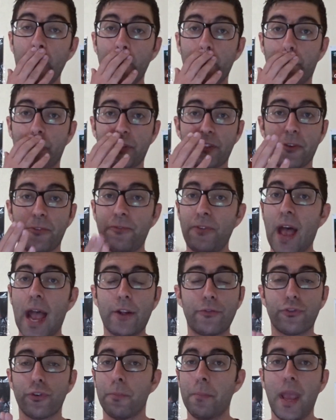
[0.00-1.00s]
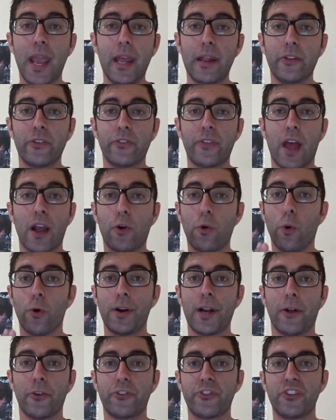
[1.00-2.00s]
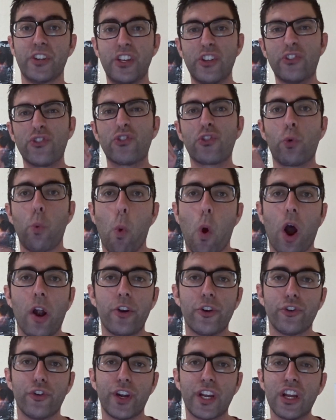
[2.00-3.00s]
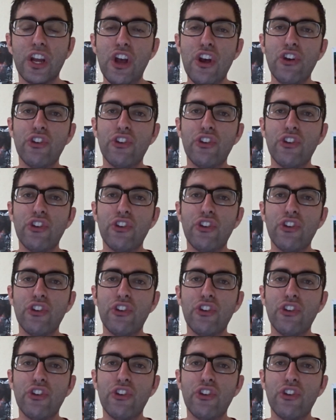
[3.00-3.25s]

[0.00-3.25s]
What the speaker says: But the fact remains that Cornelsen is squandering